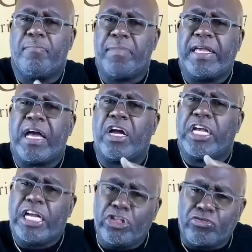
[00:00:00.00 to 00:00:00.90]
made
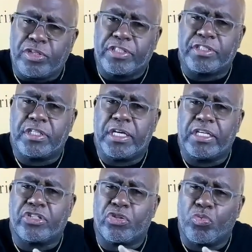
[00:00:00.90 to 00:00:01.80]
our entrance
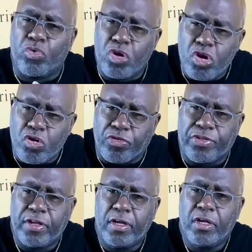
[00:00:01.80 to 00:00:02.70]
into the
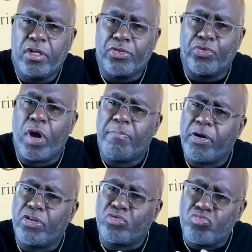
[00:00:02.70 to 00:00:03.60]
earth through our
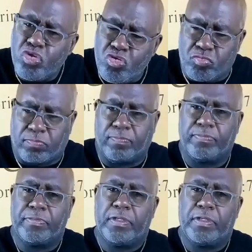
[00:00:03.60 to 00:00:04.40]
mother's womb.